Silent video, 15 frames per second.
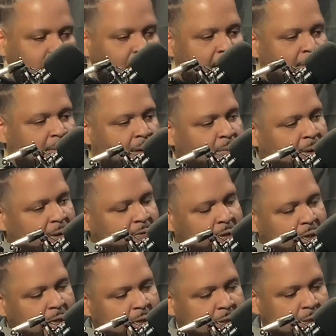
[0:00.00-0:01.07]
My wife
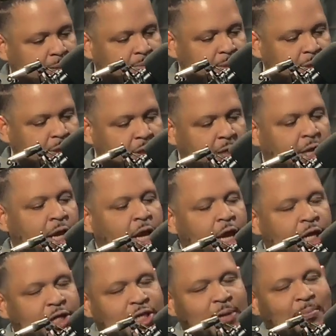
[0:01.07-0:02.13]
ain't got shit, but
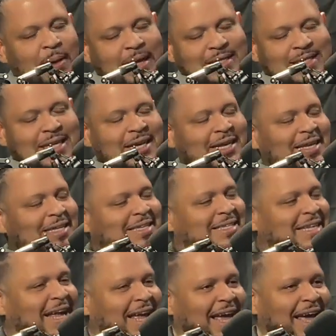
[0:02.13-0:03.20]
she basically
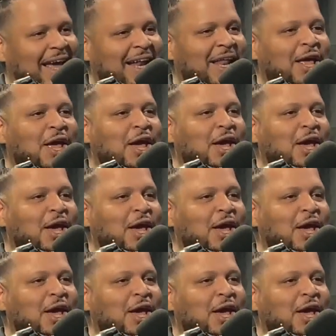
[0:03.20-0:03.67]
said,